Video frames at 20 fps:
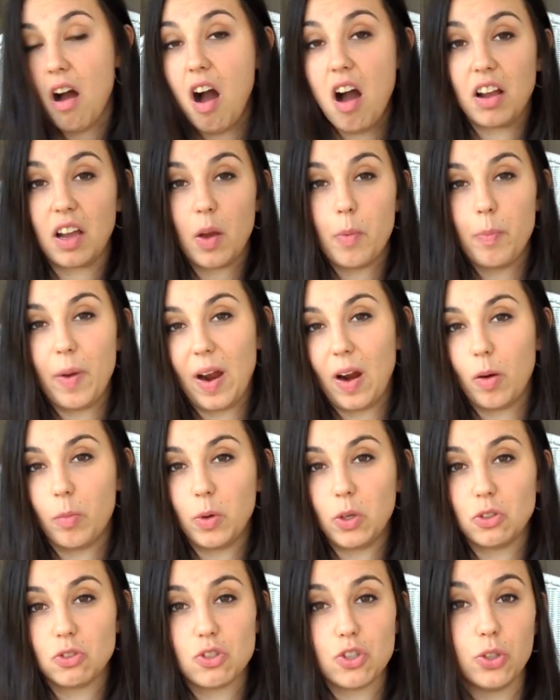
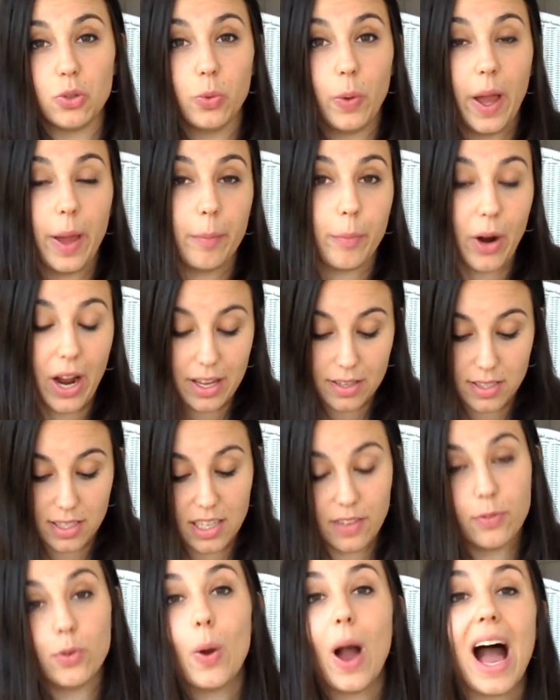uncomparable to a breast.
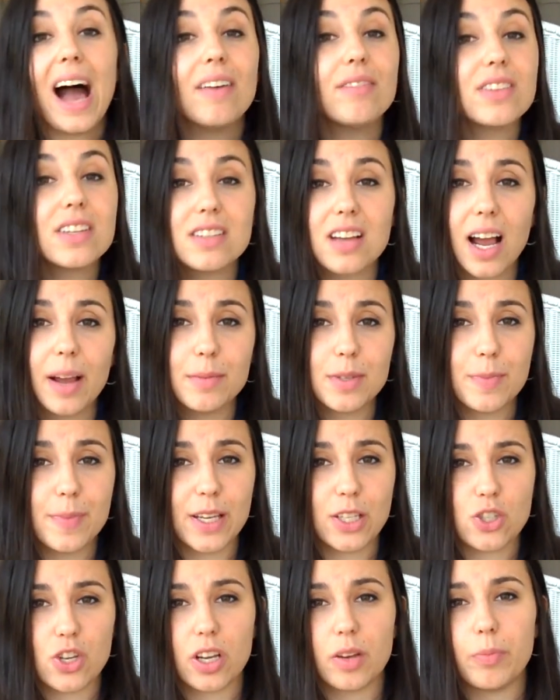If you have the time to
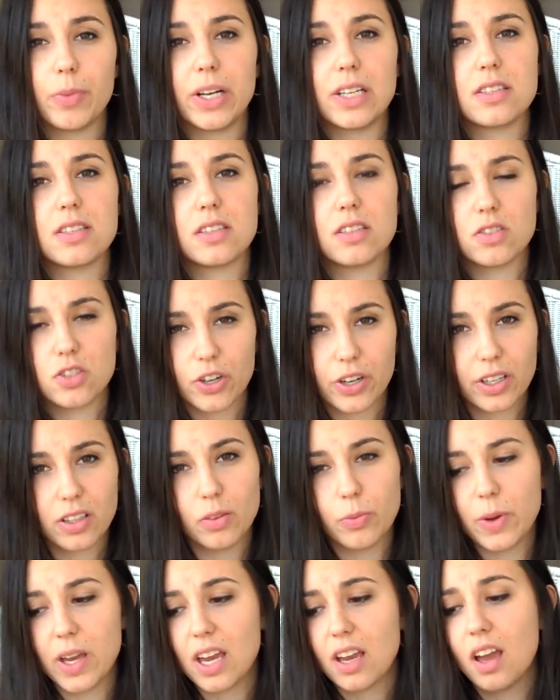make chicken breasts during
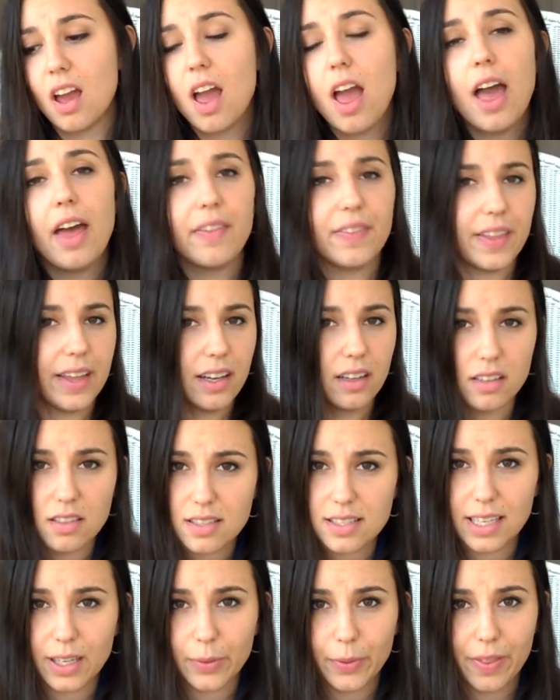the week, then
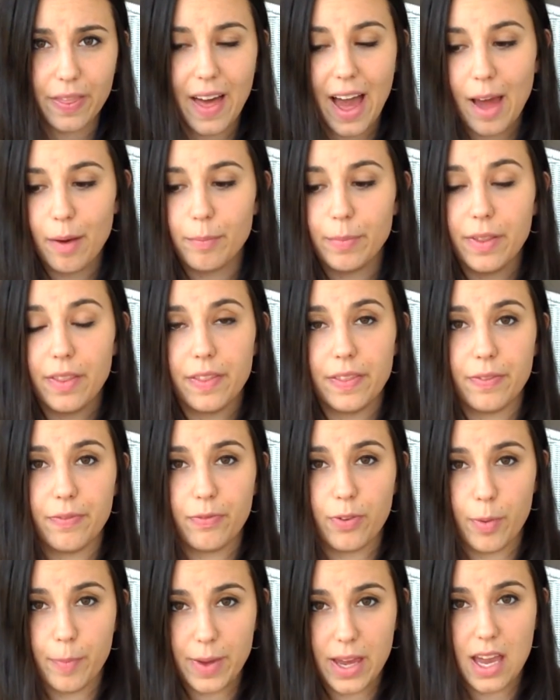stick with that. But
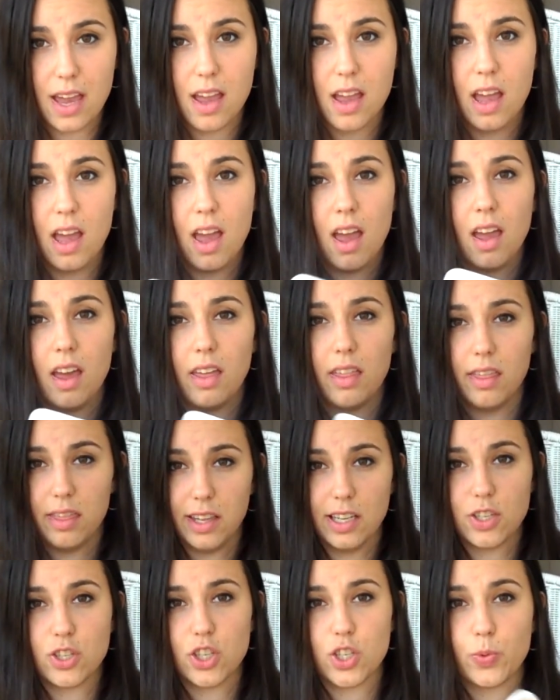for me,
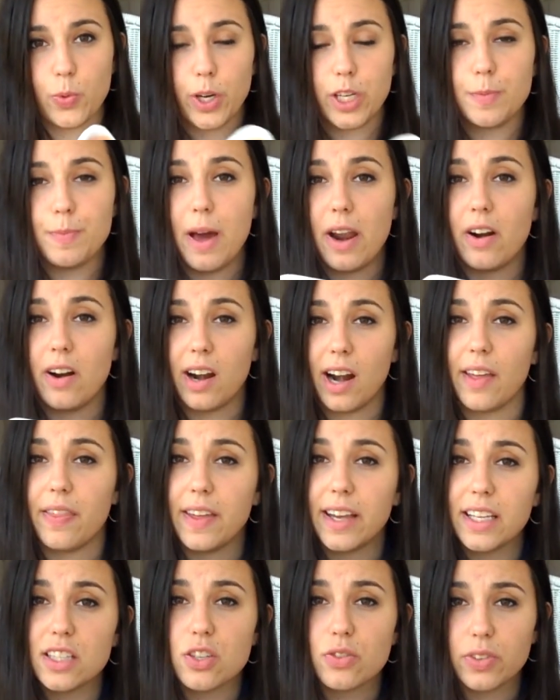this just works better. And I
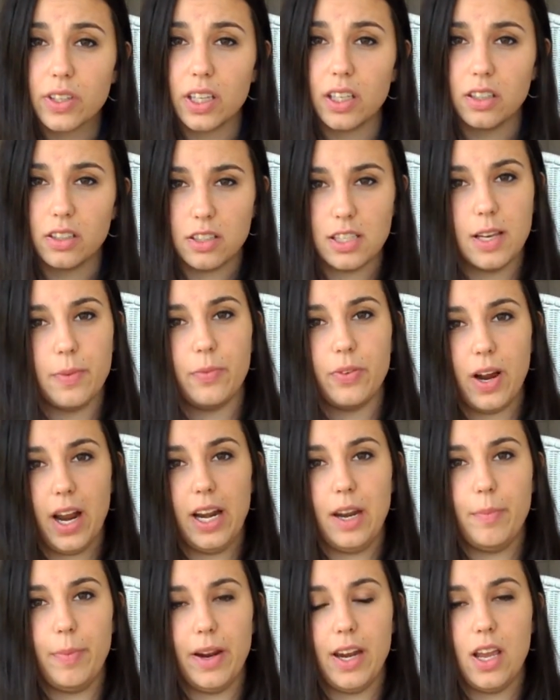think it's a really good tip for
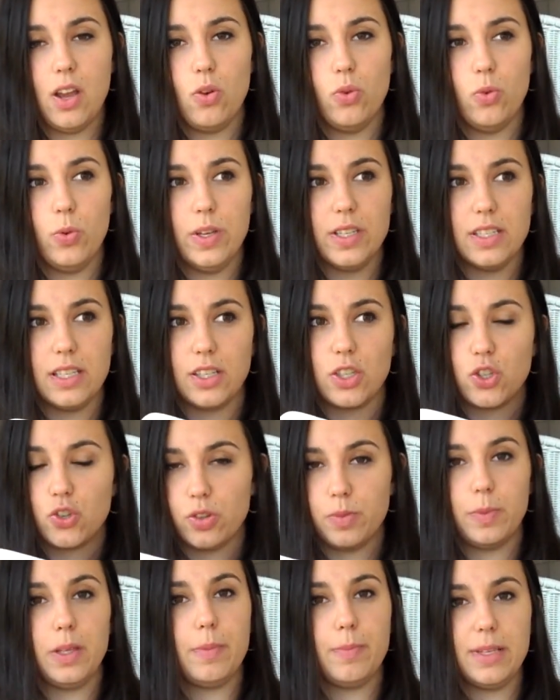anybody who is
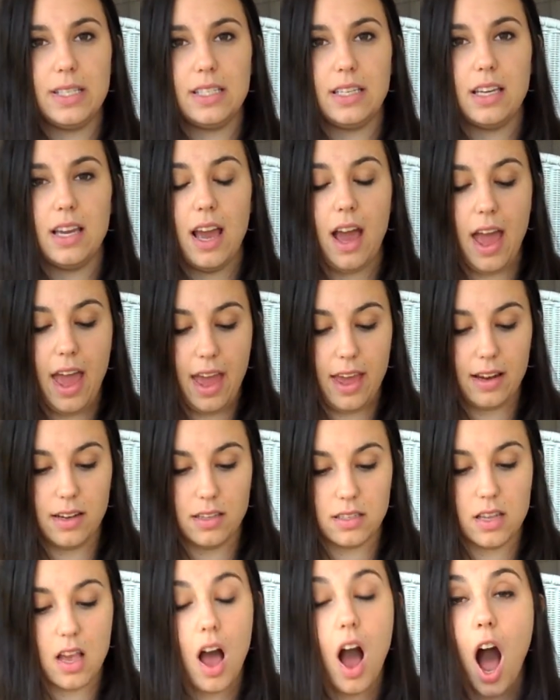extremely busy and
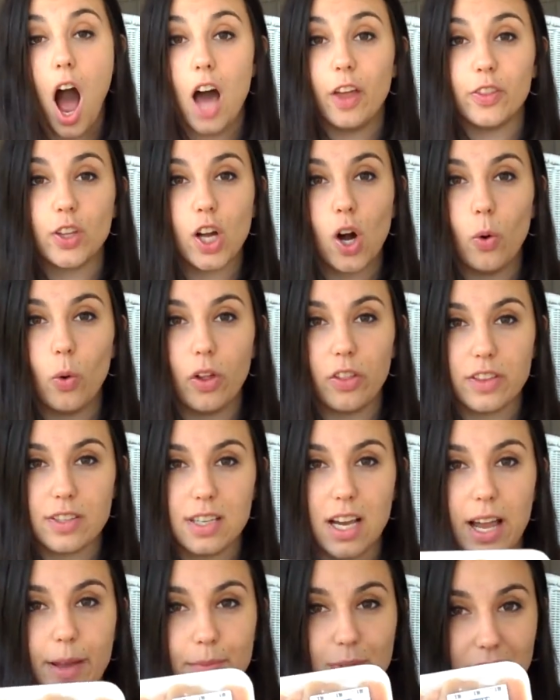on the go all the
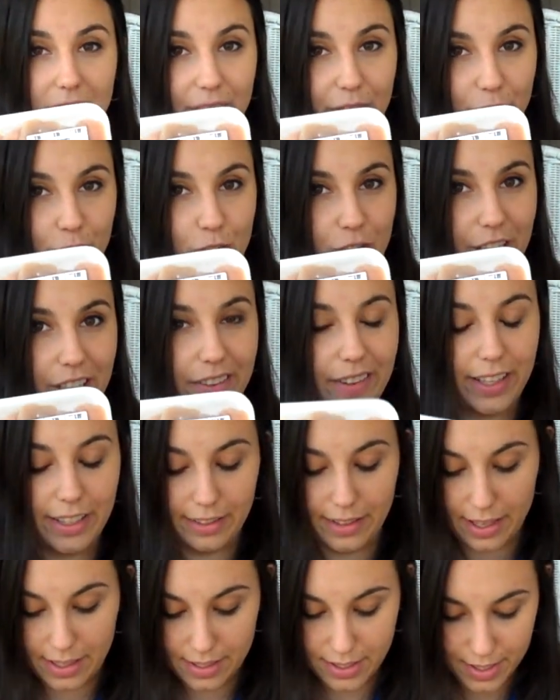time to get their chicken
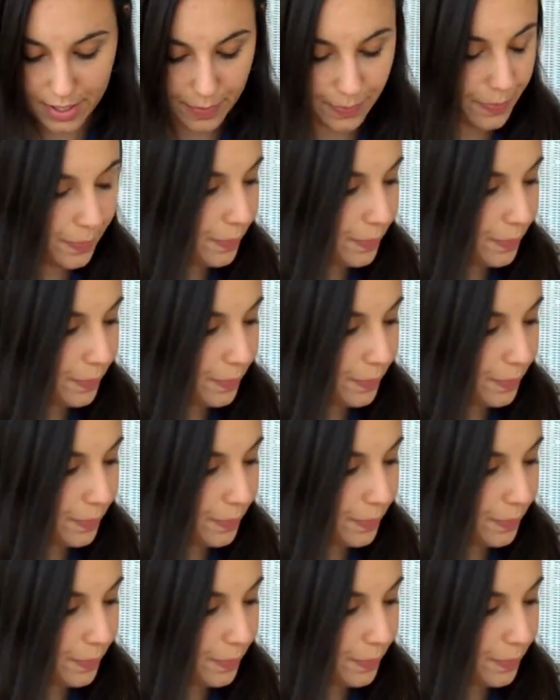like this.